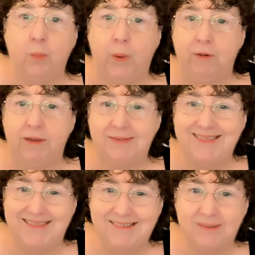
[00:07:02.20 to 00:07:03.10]
Whereas
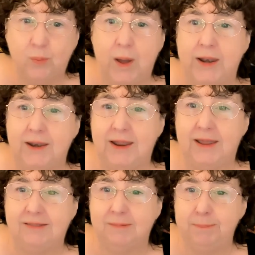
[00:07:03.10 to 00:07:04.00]
in this one,
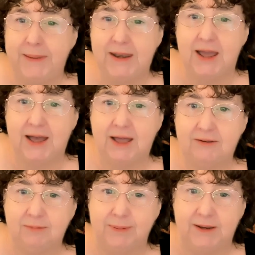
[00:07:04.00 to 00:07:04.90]
it's a bit
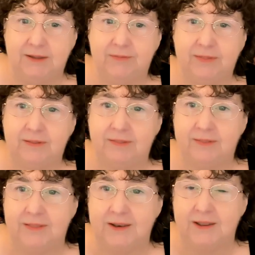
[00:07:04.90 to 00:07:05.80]
hard to believe
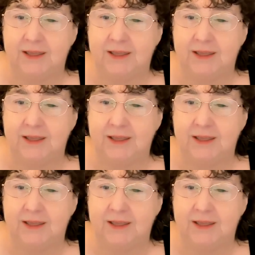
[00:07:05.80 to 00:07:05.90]
that